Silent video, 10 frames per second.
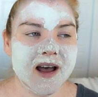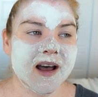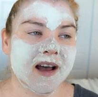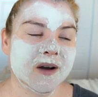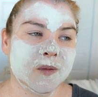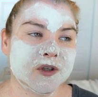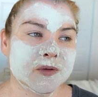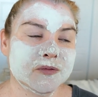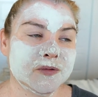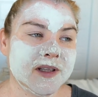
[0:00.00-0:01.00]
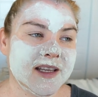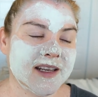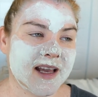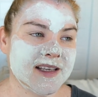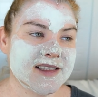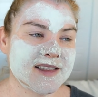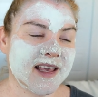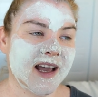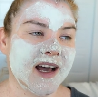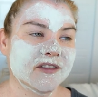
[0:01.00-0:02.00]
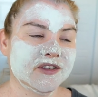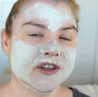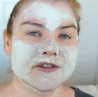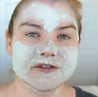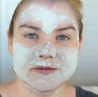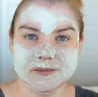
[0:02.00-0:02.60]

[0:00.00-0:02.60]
uh, which was really nice. They have sort of